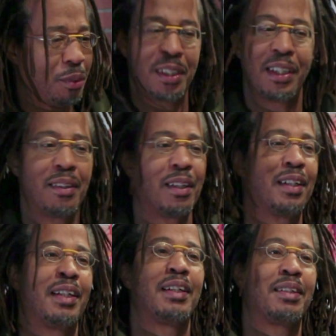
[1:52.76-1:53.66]
We did
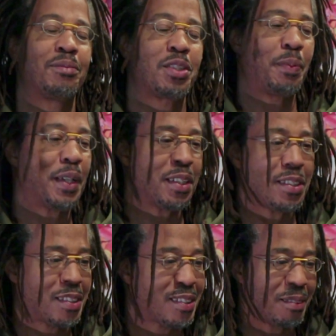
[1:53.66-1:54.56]

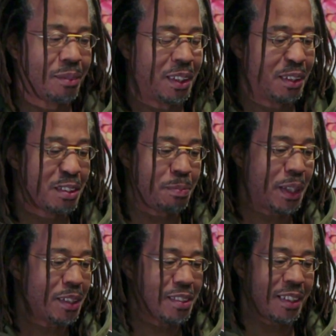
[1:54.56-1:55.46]
speakers. We did
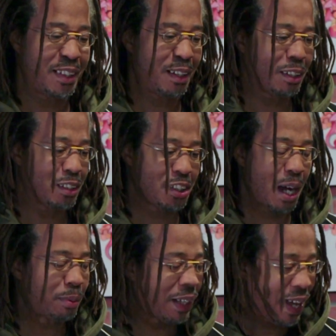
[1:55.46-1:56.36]
speakers in our
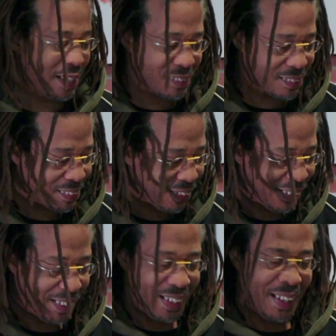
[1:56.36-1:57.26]
shop class,
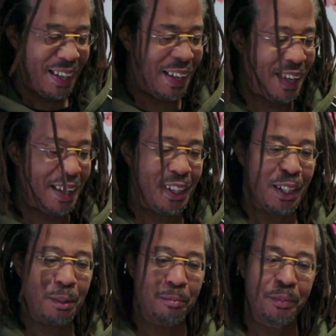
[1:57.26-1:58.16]
and
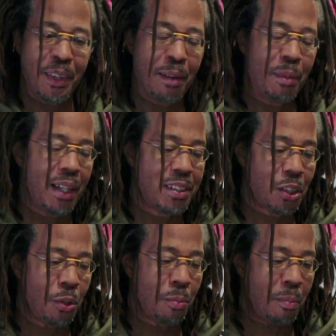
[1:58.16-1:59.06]
yeah, man.
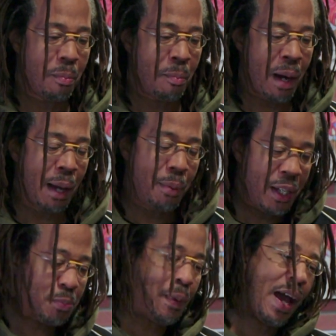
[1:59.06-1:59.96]
So
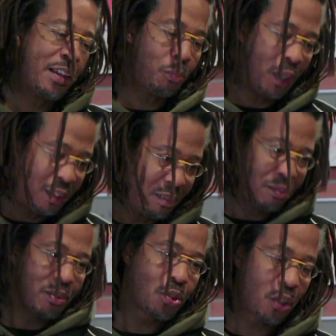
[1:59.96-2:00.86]
his path went
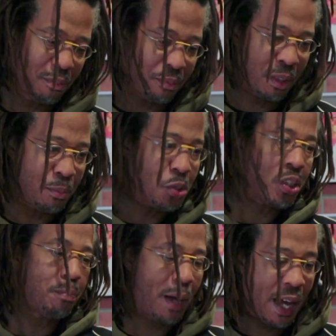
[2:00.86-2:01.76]
sort of the
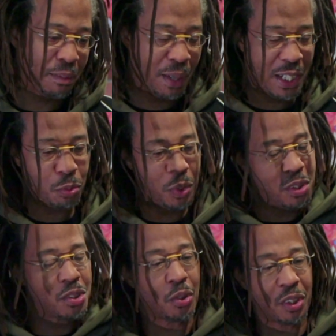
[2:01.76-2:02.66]
music path. Mine
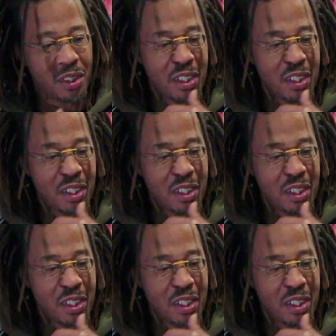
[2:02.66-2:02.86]
went sort of the